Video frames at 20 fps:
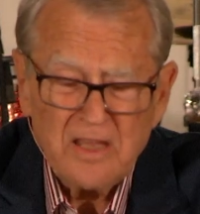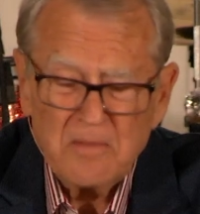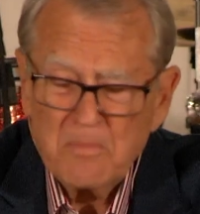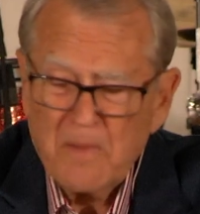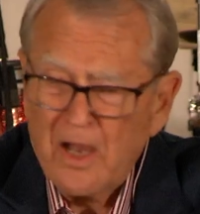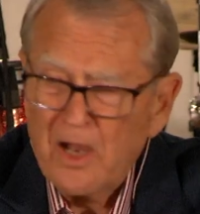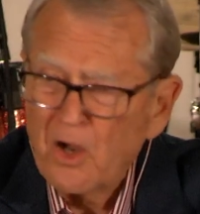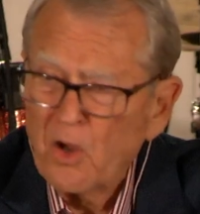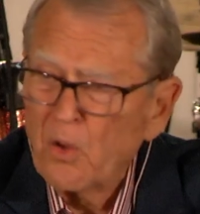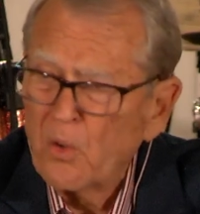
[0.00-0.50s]
in
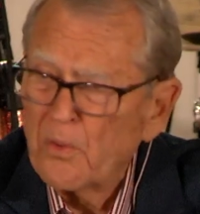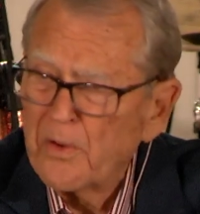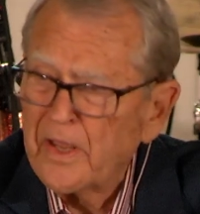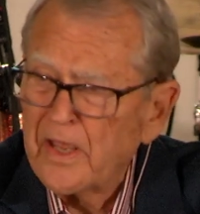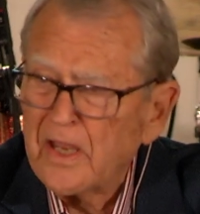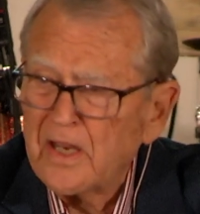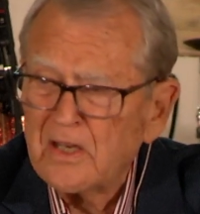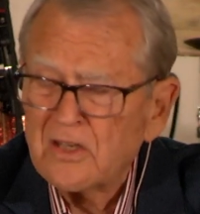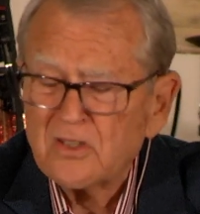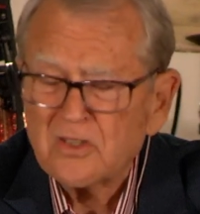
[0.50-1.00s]
my old
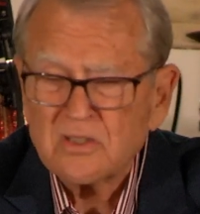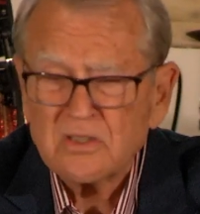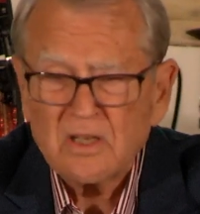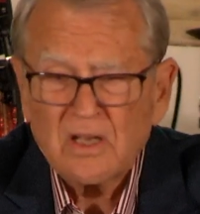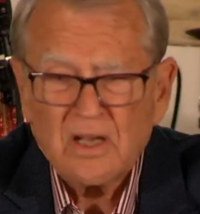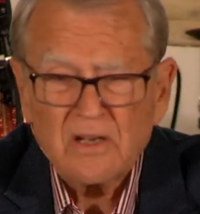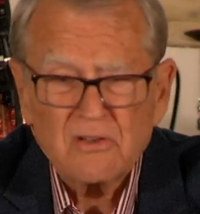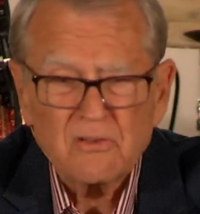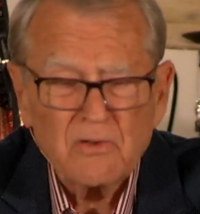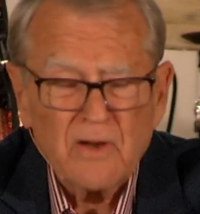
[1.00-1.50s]
age,
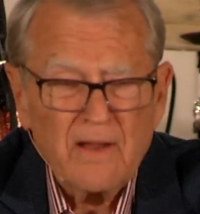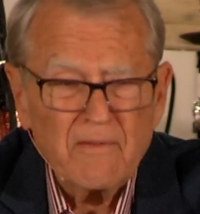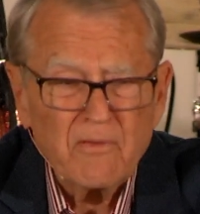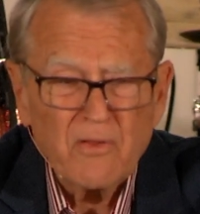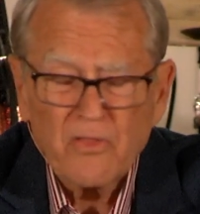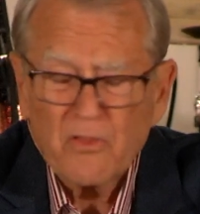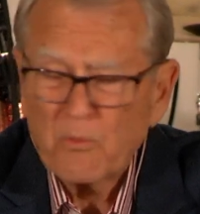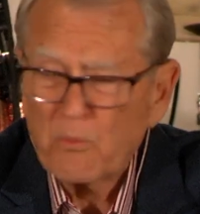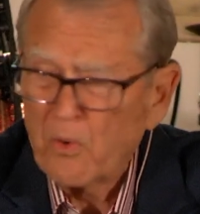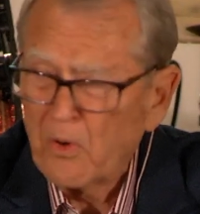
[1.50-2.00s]
I
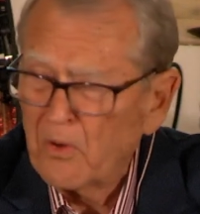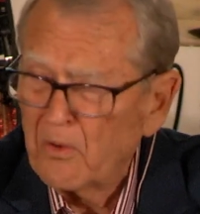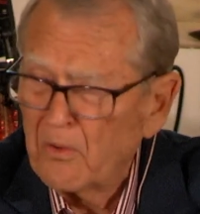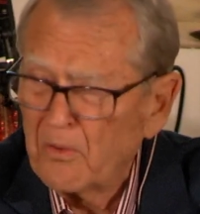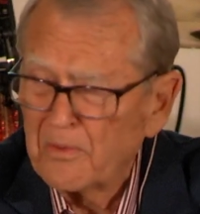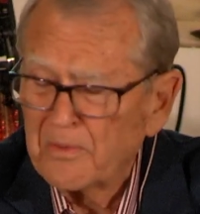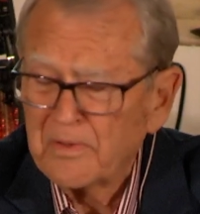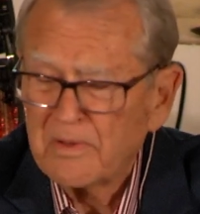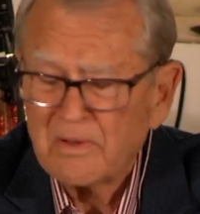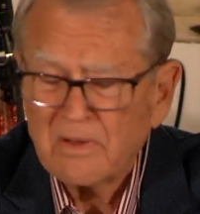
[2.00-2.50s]
travel the
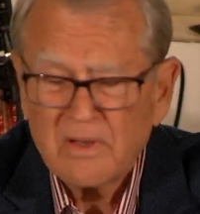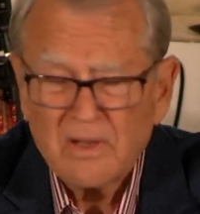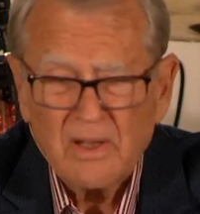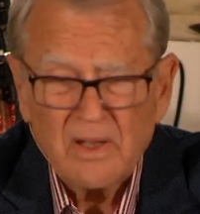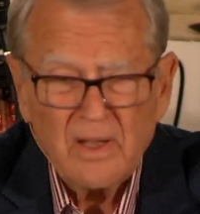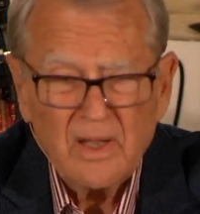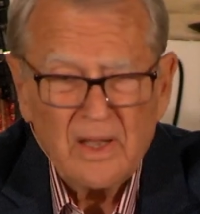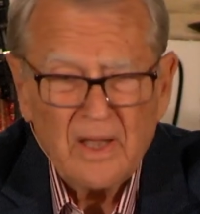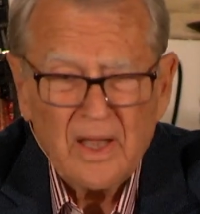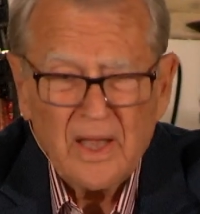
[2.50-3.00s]
world,
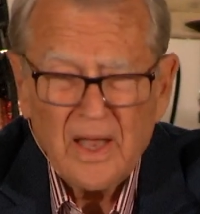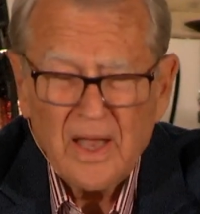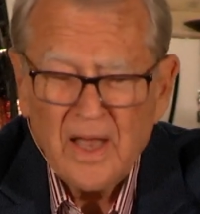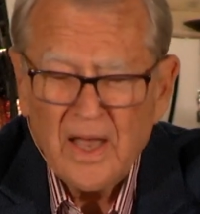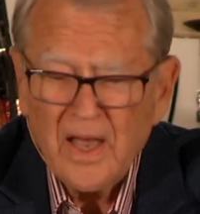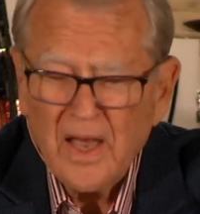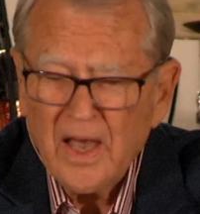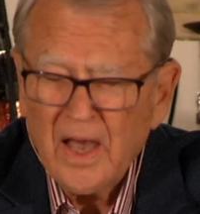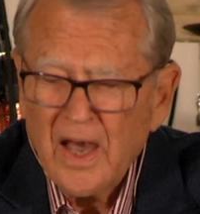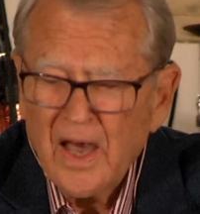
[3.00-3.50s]

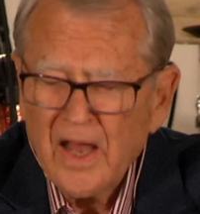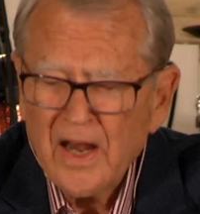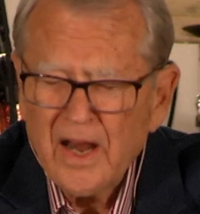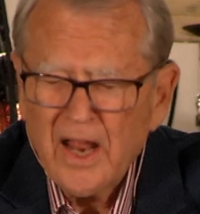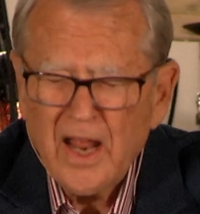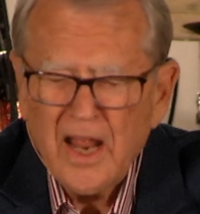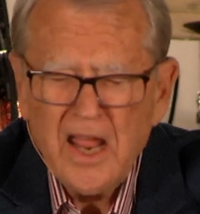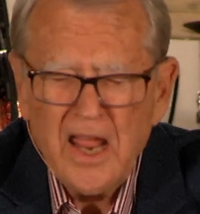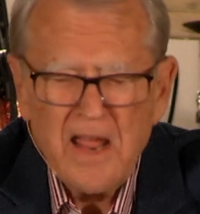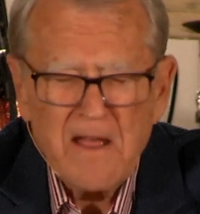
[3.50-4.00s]

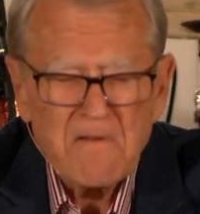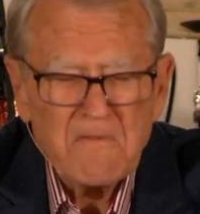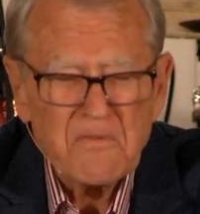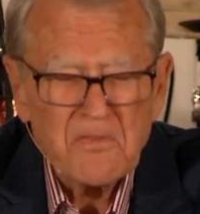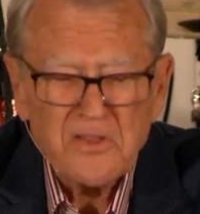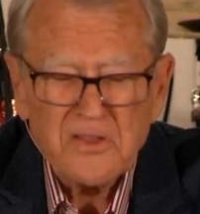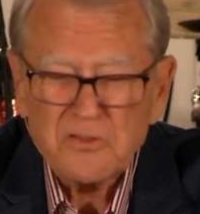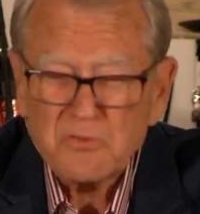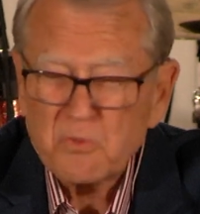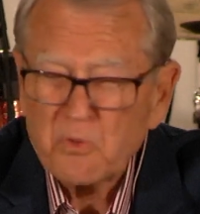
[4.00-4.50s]
and I
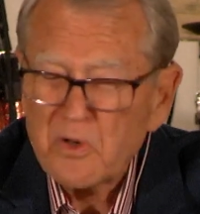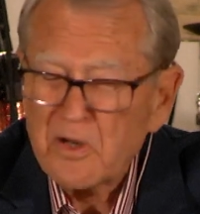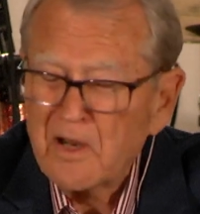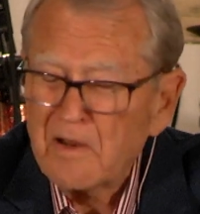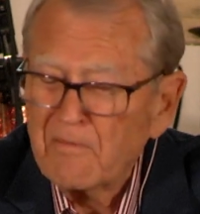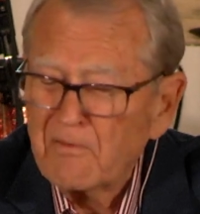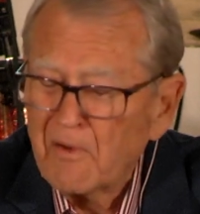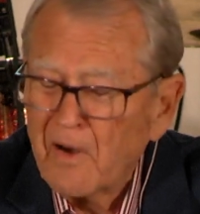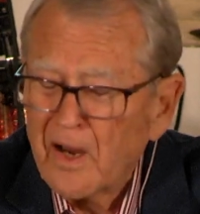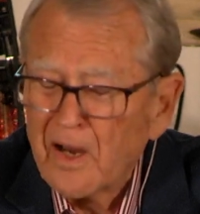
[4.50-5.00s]
have this
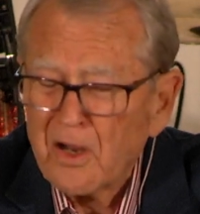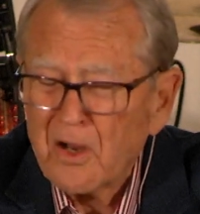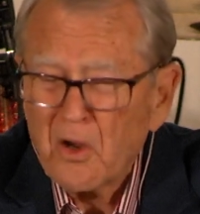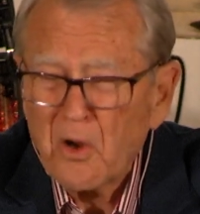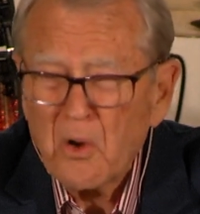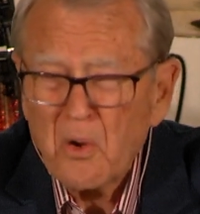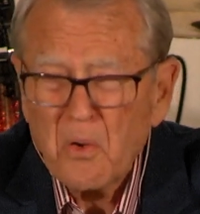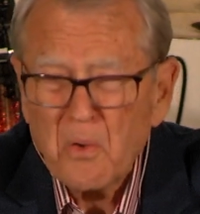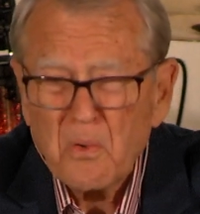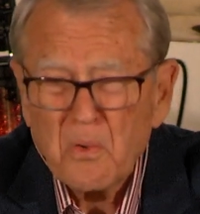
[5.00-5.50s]
wherever I
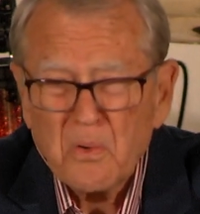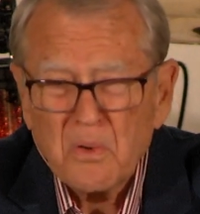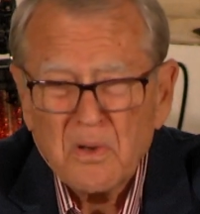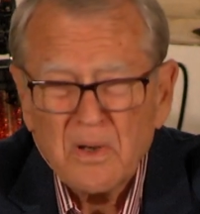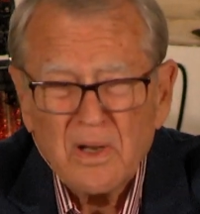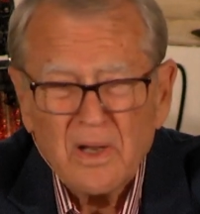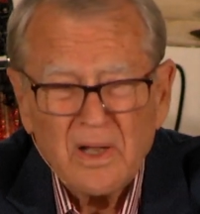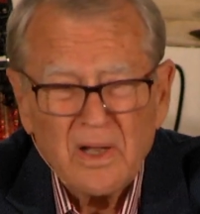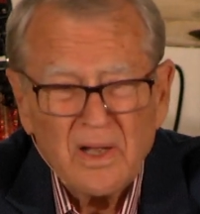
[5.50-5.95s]
go,